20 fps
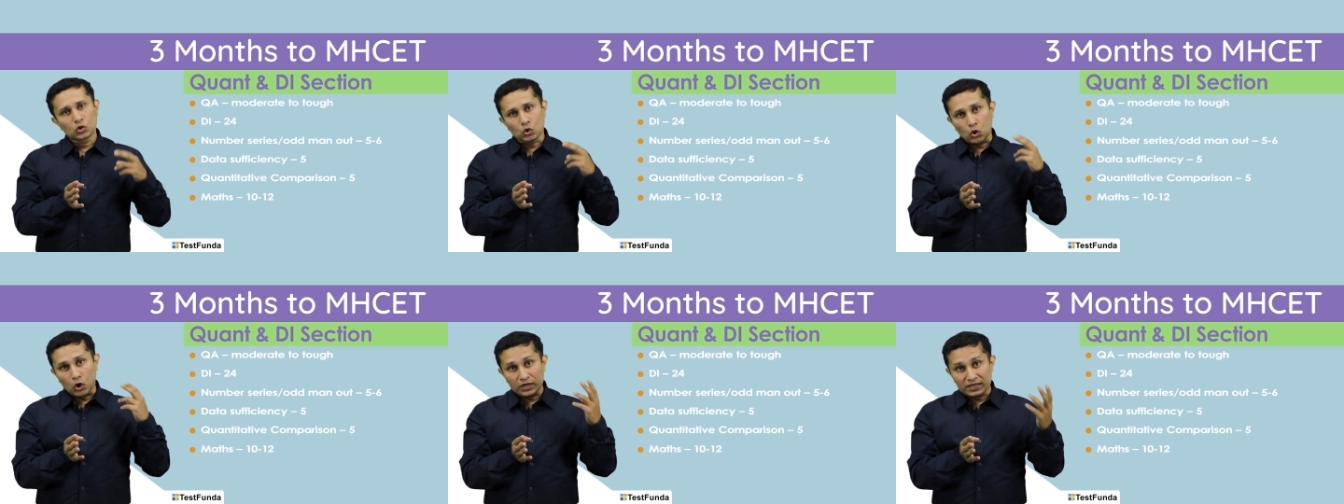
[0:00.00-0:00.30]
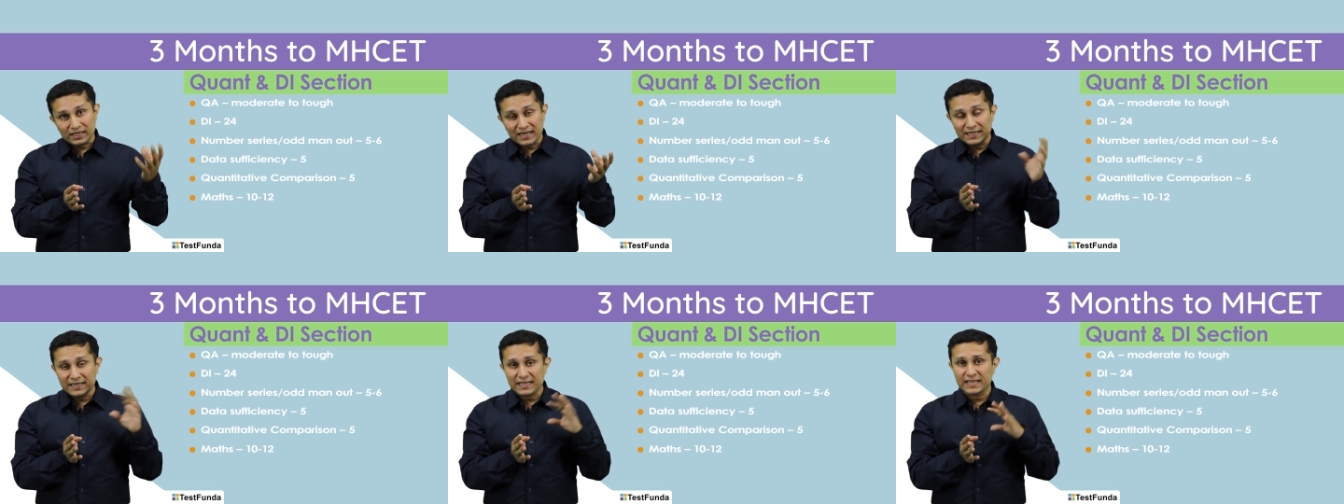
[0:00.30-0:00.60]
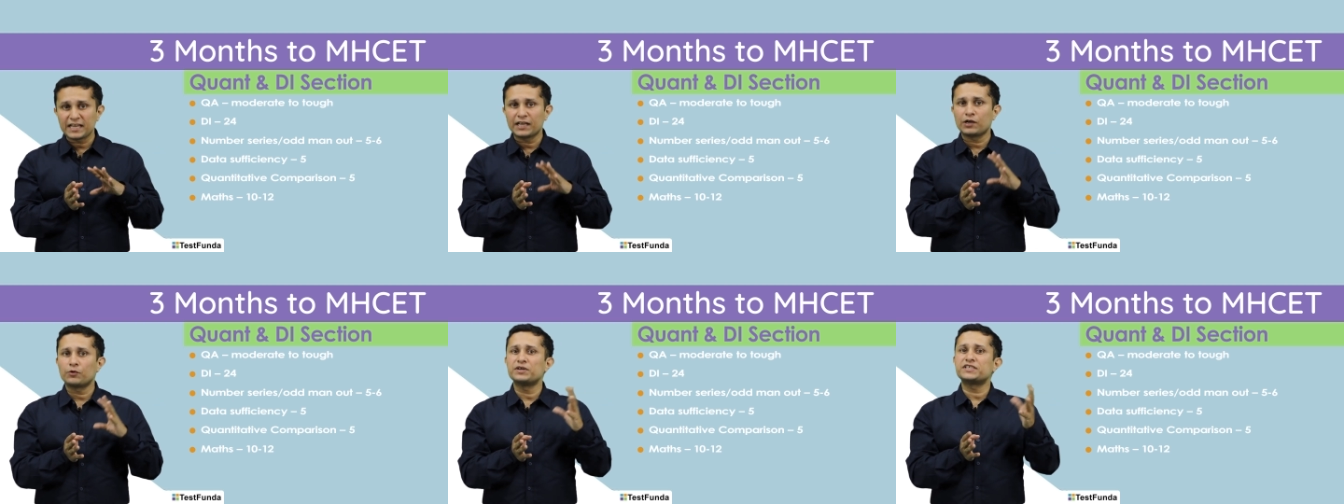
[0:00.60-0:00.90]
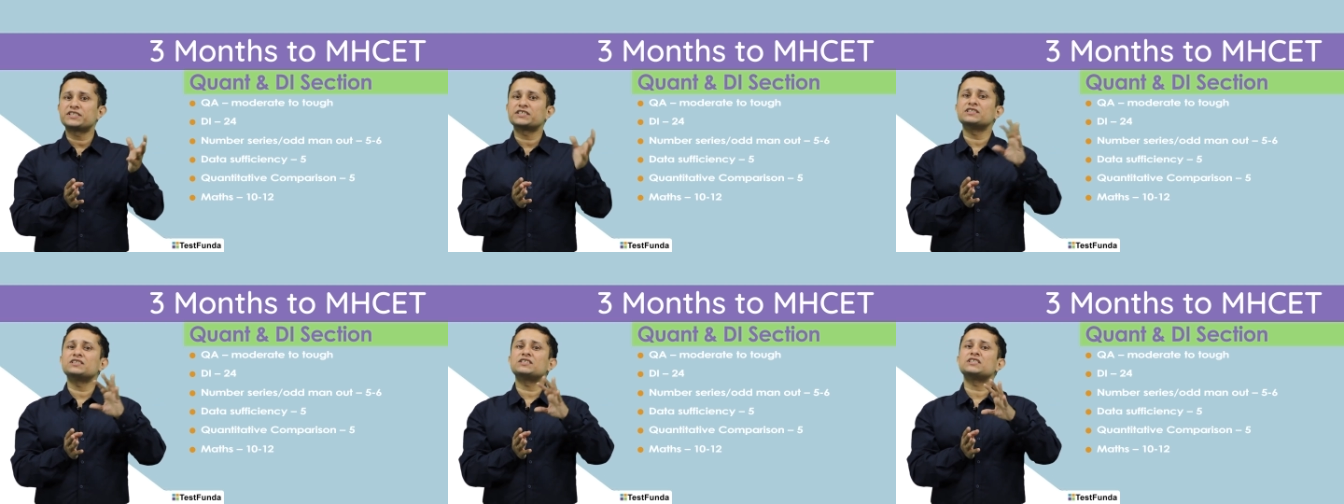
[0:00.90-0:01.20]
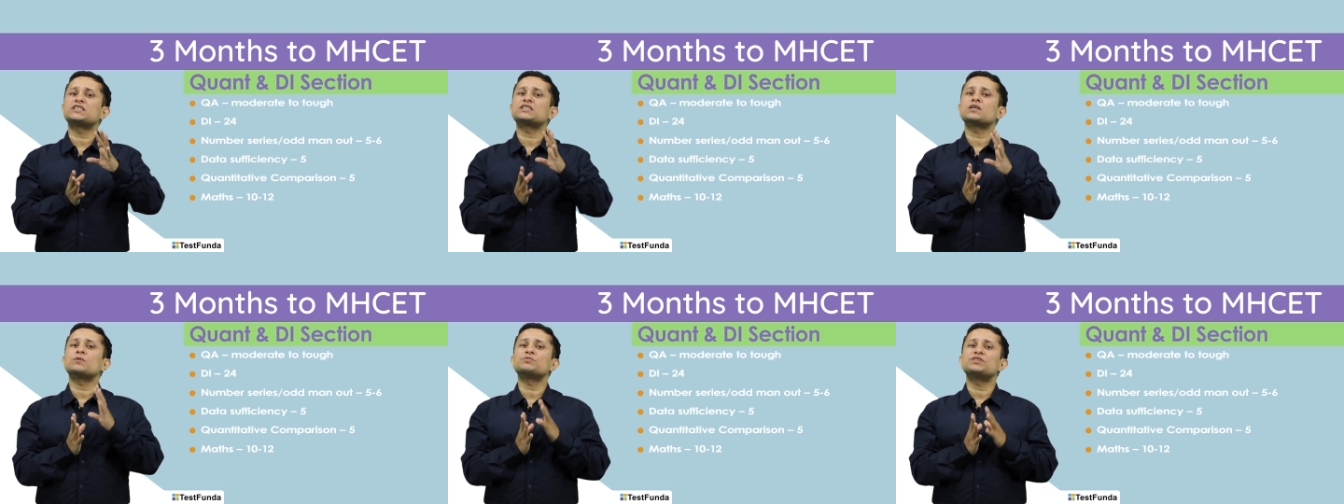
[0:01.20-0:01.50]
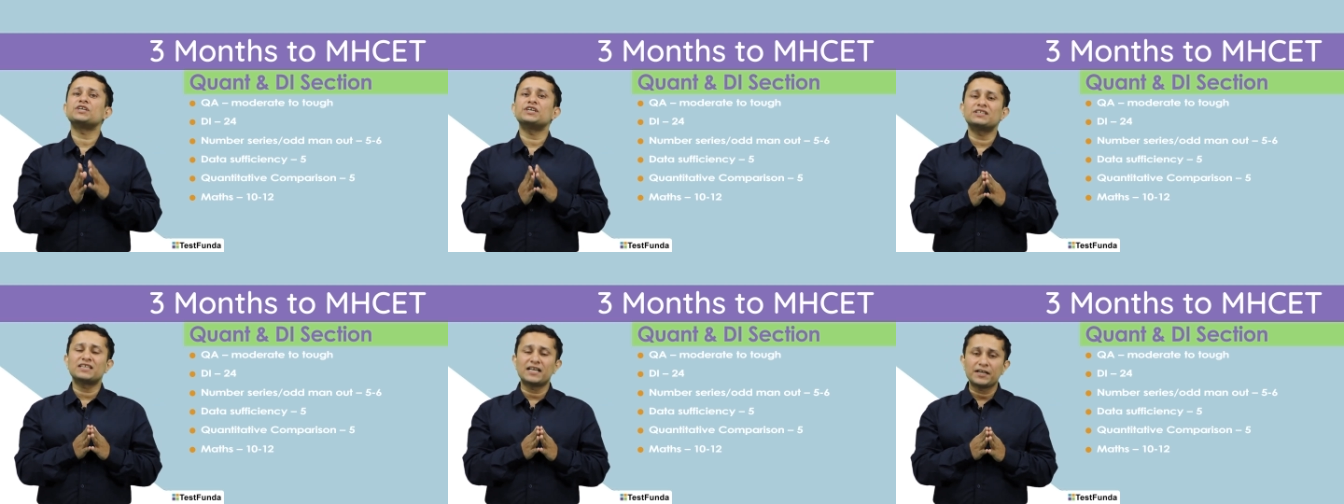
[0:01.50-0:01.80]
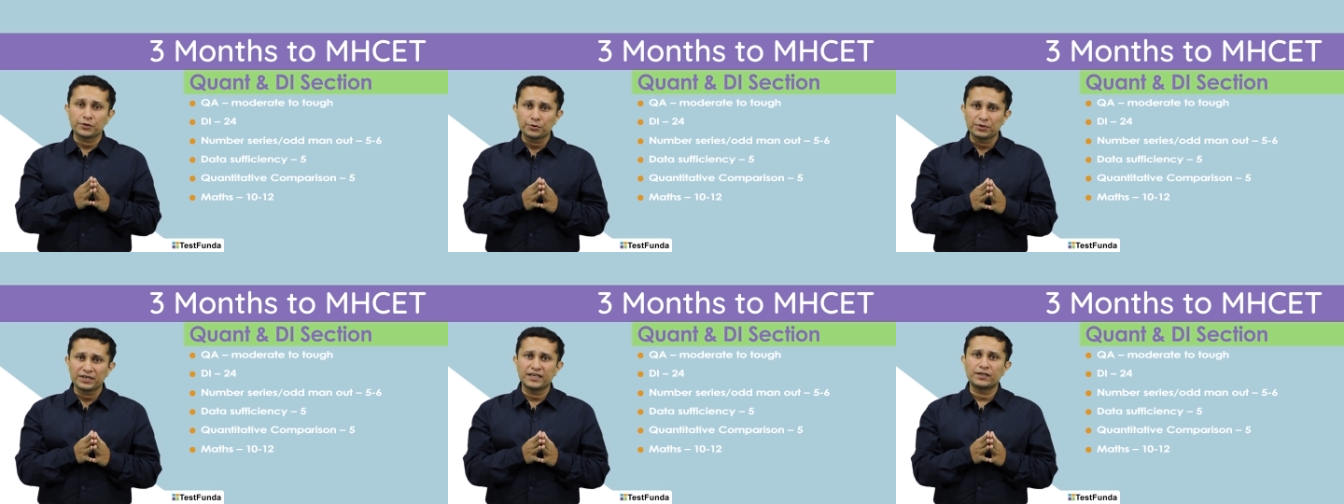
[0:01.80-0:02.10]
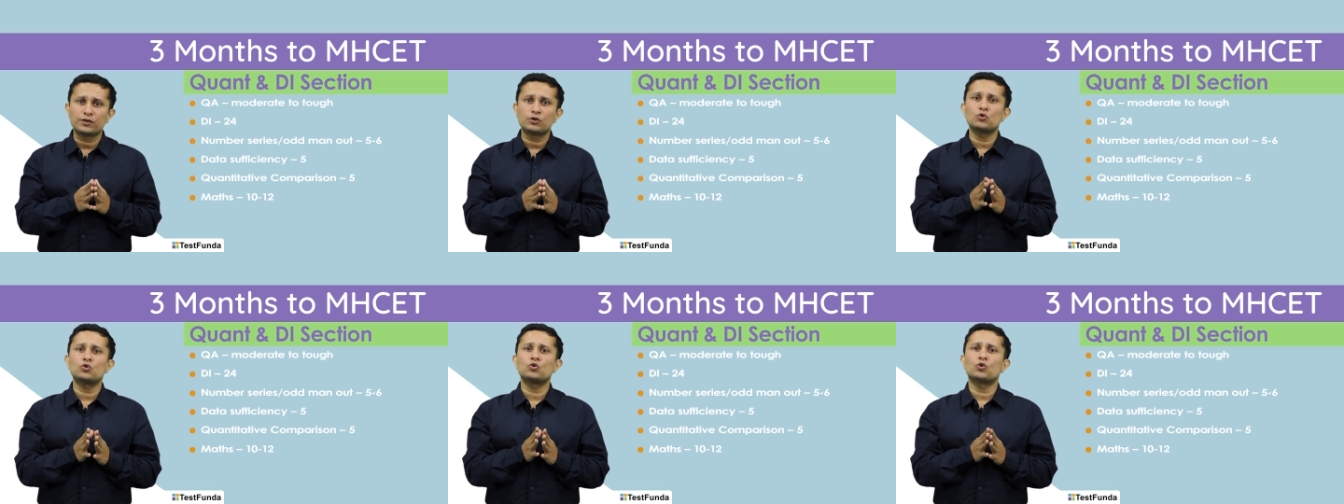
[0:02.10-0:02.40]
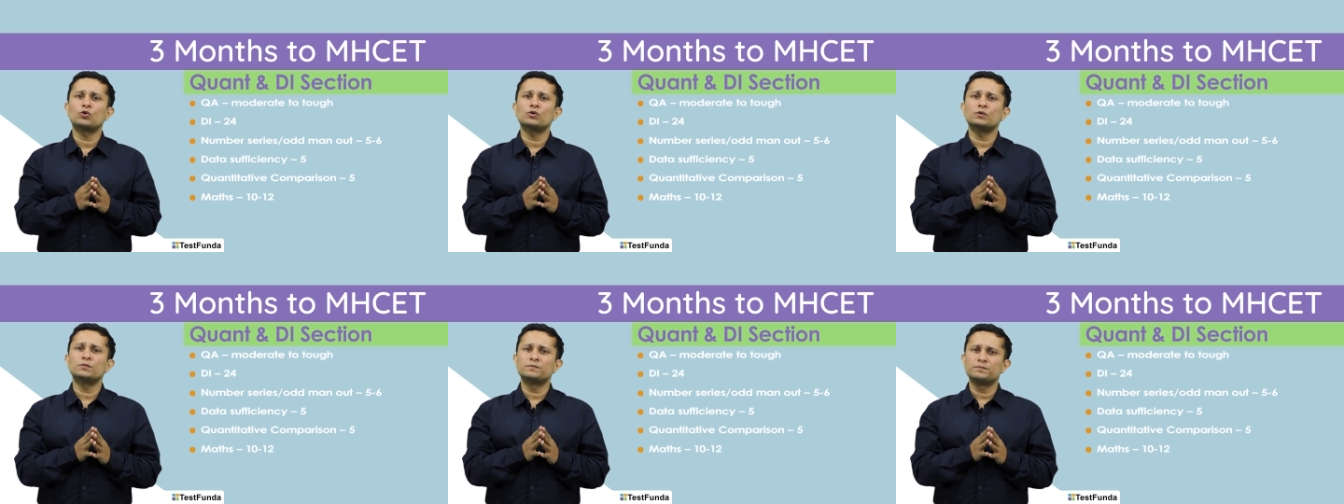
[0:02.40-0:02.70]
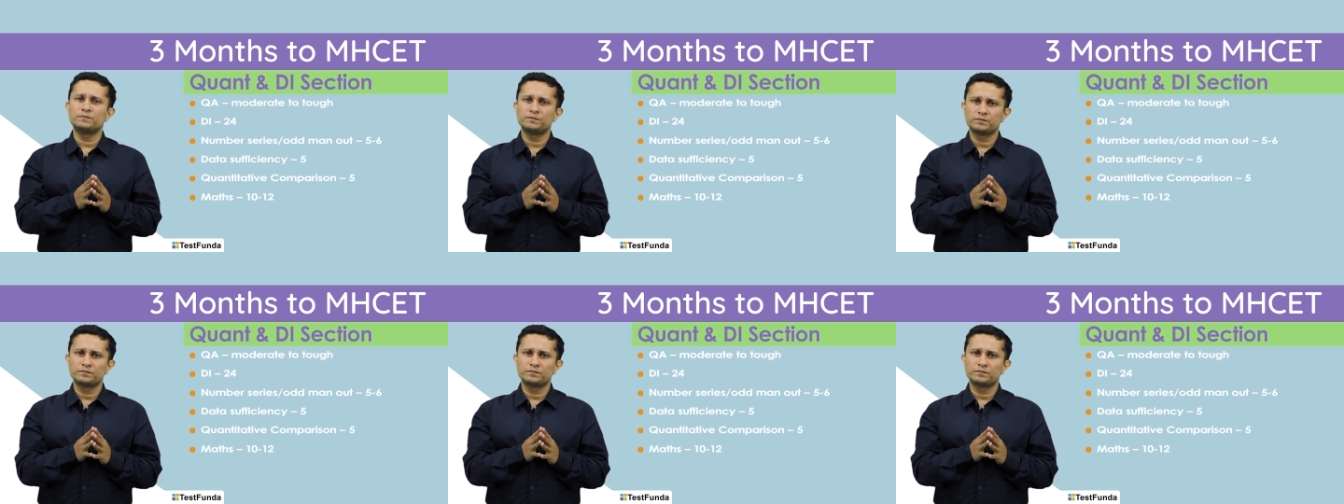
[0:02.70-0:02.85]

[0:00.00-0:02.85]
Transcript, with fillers: Quadratic equations is something that you need to know.